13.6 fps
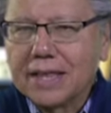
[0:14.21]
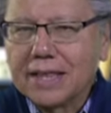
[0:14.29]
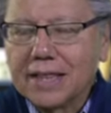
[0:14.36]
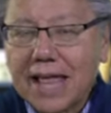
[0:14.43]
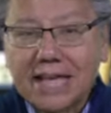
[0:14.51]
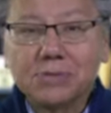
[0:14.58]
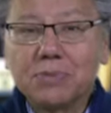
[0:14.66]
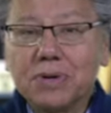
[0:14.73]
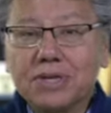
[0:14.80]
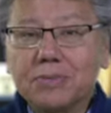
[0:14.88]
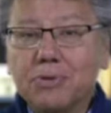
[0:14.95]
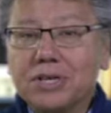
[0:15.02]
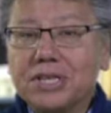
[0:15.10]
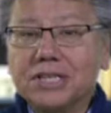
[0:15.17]
Last week
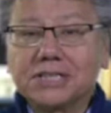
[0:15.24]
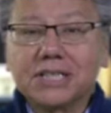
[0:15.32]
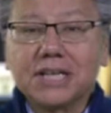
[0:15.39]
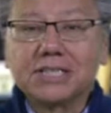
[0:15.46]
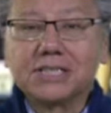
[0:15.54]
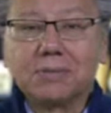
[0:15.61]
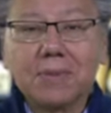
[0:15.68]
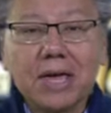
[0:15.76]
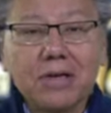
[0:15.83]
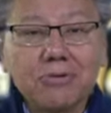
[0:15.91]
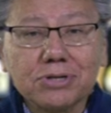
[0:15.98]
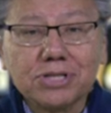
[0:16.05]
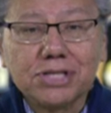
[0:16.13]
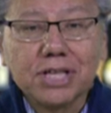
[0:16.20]
we discussed some
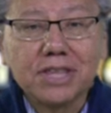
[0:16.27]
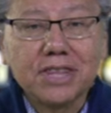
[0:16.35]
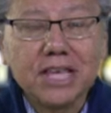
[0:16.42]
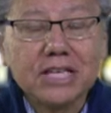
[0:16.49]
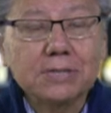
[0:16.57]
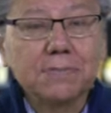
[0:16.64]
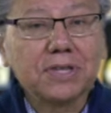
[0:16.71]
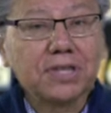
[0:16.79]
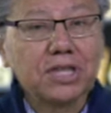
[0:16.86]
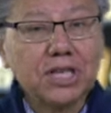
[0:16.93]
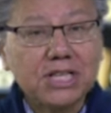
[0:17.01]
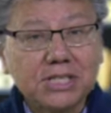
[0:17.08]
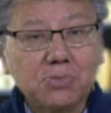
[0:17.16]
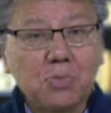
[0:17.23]
interesting things, but
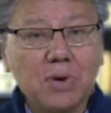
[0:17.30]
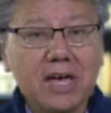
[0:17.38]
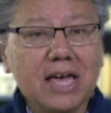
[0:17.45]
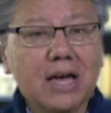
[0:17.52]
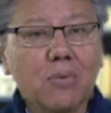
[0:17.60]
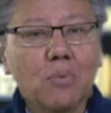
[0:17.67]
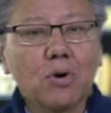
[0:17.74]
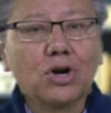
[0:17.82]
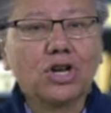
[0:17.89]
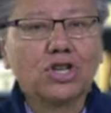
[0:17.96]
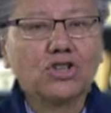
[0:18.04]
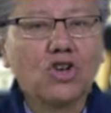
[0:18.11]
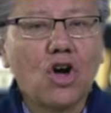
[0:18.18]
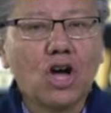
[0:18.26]
this week we're
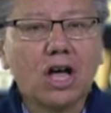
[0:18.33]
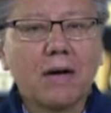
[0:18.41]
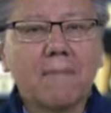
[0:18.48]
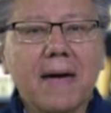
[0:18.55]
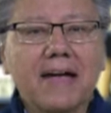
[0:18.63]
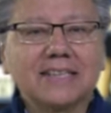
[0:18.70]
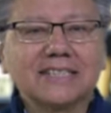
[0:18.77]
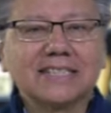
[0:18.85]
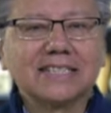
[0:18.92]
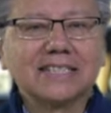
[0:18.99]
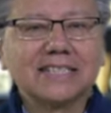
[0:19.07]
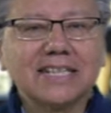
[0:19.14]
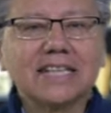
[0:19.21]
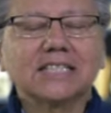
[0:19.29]
going to talk about
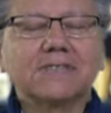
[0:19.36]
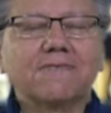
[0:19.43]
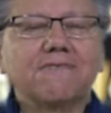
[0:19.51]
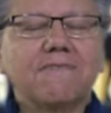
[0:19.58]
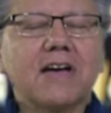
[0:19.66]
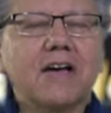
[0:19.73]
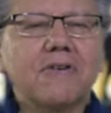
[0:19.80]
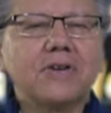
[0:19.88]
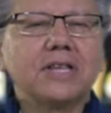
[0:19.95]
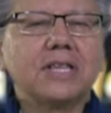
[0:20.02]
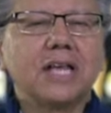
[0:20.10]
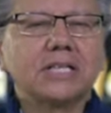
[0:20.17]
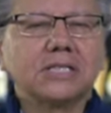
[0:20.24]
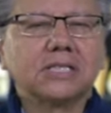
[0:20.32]
six very
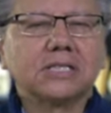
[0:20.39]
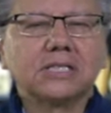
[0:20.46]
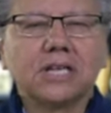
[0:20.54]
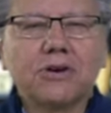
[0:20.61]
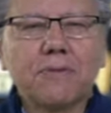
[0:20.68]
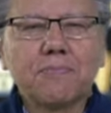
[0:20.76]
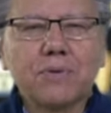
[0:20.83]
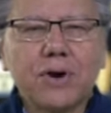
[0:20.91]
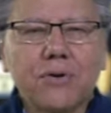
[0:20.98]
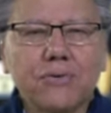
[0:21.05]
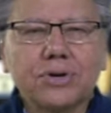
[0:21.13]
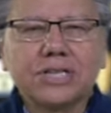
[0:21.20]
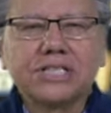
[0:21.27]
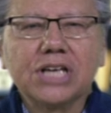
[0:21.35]
necessary
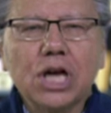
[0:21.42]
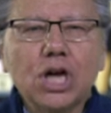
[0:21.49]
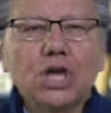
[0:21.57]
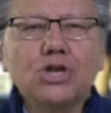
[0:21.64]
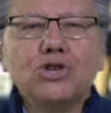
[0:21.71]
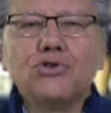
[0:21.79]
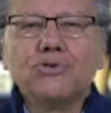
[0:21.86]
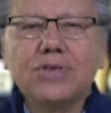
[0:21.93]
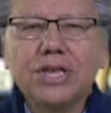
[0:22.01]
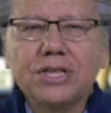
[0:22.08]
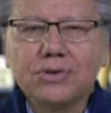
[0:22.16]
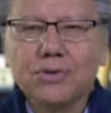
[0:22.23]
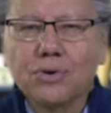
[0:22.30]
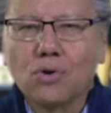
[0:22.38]
priorities you
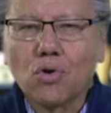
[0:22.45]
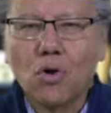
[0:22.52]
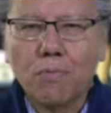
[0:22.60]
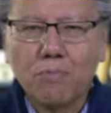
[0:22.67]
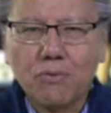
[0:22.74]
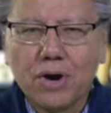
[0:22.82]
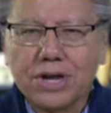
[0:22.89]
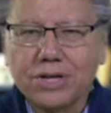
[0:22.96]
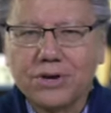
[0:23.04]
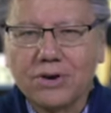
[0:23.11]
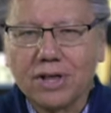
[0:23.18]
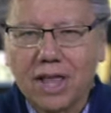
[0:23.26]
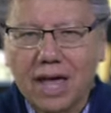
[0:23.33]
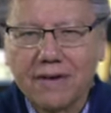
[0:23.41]
need to incorporate in
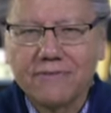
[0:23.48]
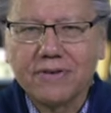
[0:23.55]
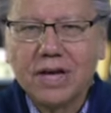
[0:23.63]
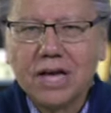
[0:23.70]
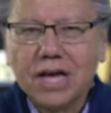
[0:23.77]
your life